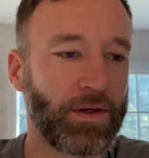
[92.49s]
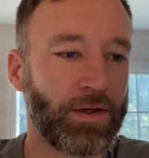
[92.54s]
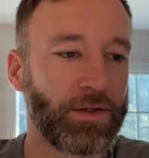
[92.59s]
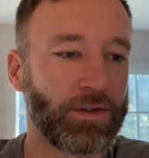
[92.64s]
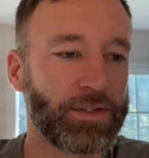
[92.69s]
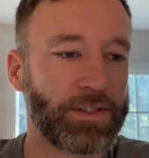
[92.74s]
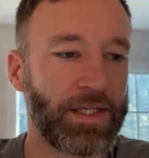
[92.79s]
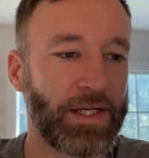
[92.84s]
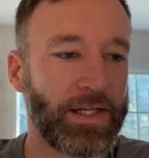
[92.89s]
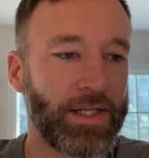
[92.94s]

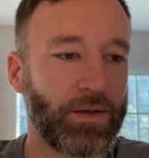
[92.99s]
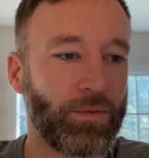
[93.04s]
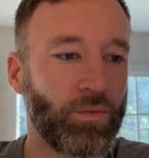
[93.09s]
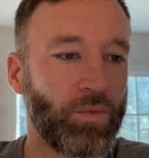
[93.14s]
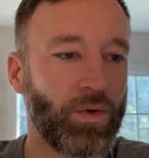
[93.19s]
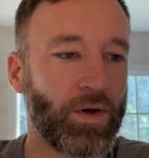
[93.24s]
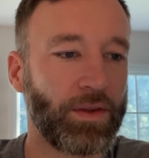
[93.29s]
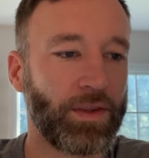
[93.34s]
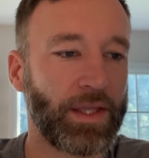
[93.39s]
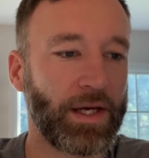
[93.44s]
understanding
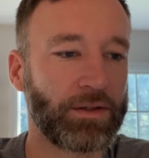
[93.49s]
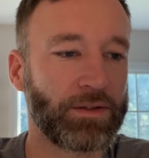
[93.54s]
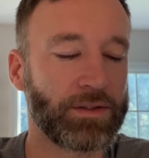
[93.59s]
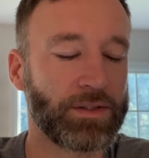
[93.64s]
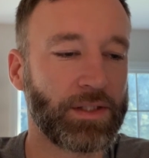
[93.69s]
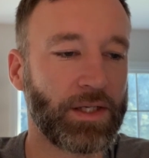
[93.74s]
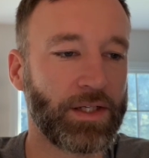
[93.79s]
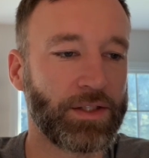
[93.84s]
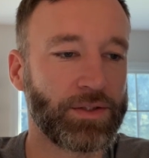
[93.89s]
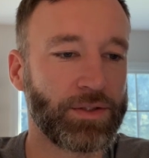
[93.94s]
what the
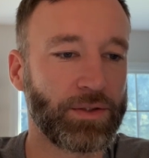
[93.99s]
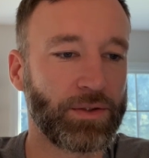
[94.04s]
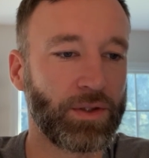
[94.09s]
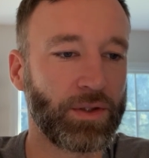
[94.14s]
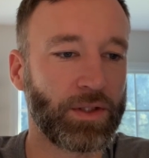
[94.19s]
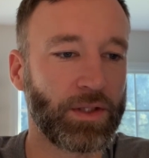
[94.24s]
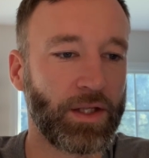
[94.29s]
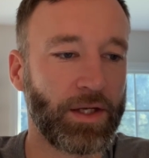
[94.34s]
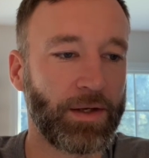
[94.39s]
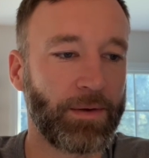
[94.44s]
exercise should
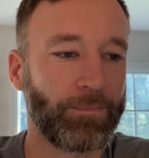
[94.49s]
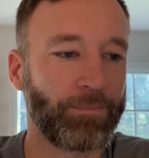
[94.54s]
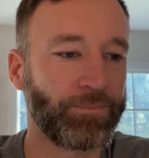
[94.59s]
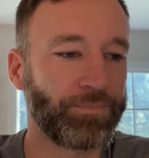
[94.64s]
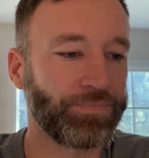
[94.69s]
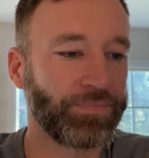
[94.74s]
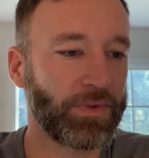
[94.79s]
look like